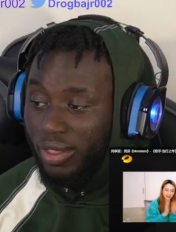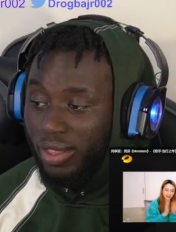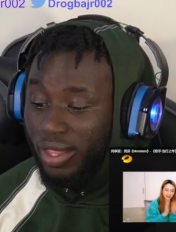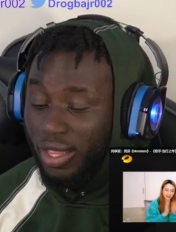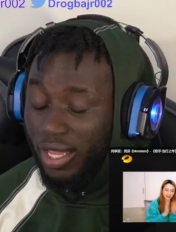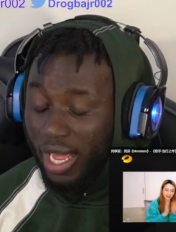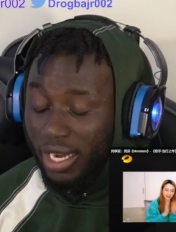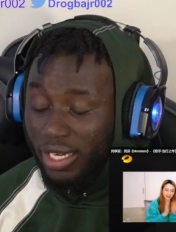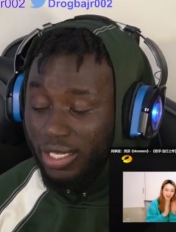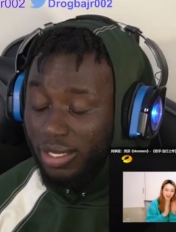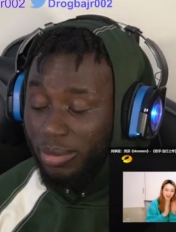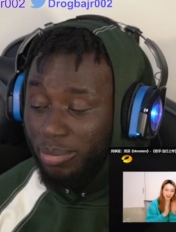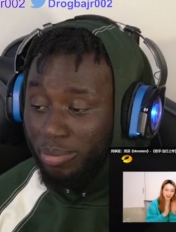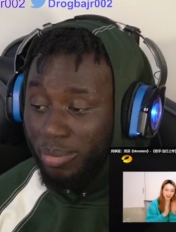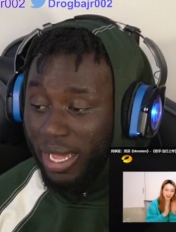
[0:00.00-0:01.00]
That is a
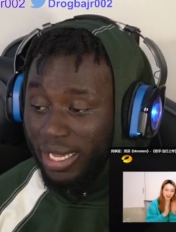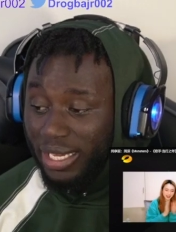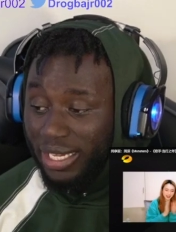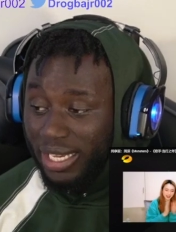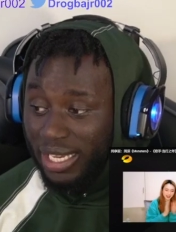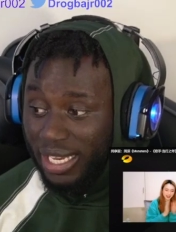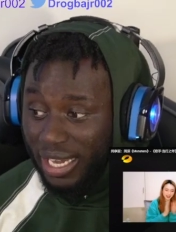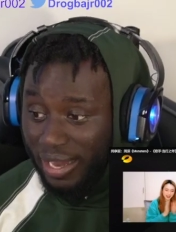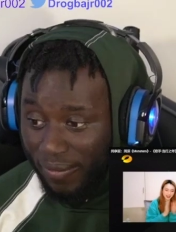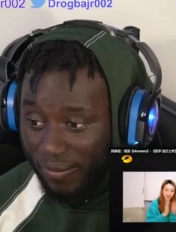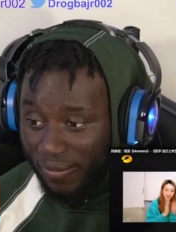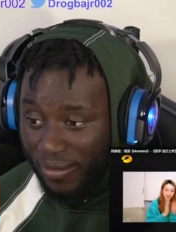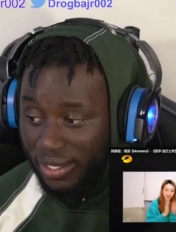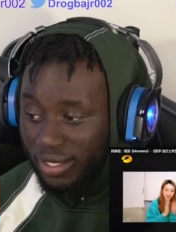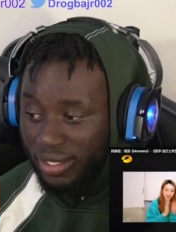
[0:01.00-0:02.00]

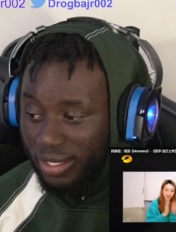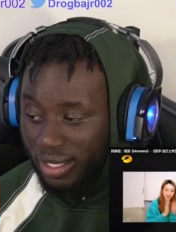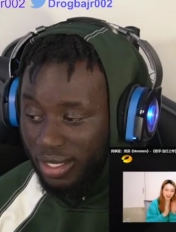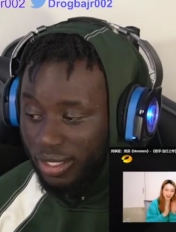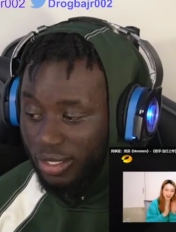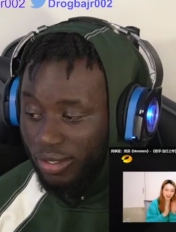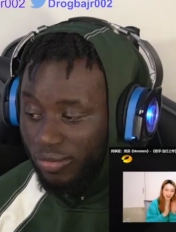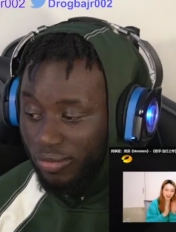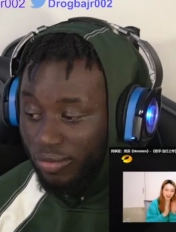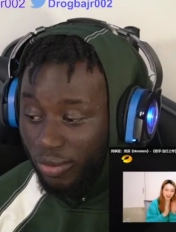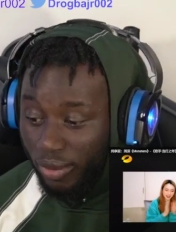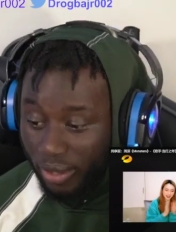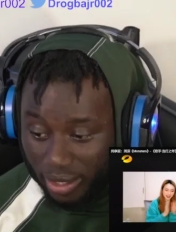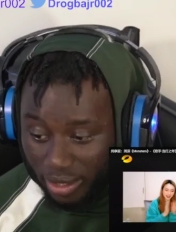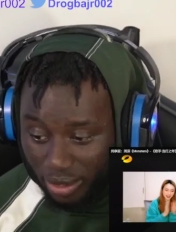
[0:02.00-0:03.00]
magnificent
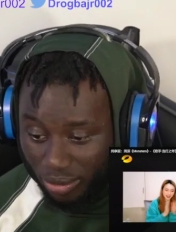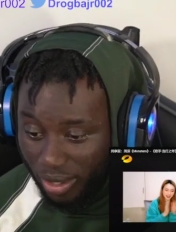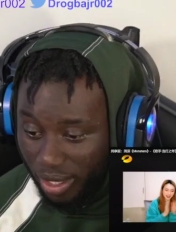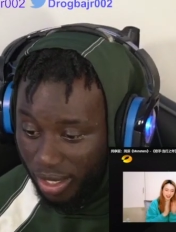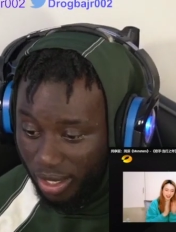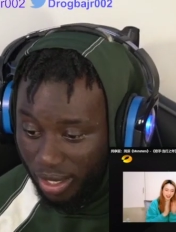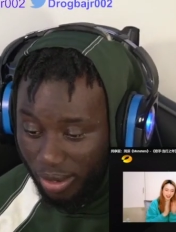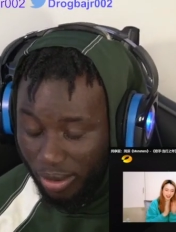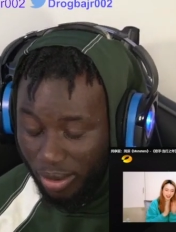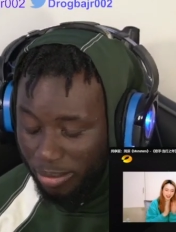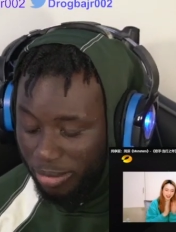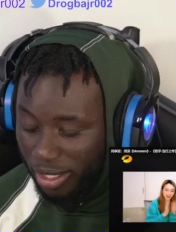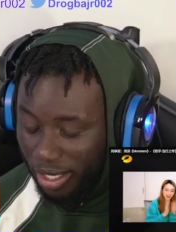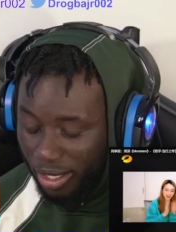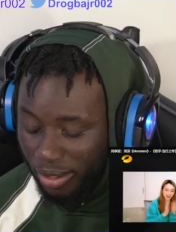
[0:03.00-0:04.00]
voice right now I'm
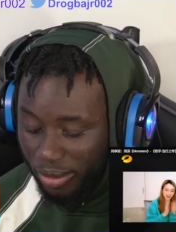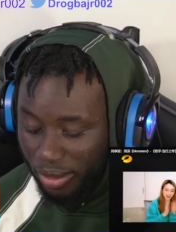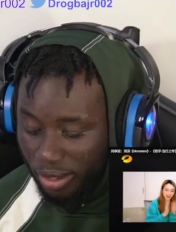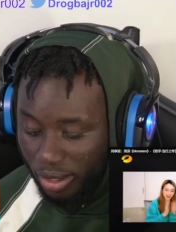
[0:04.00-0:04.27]
hearing.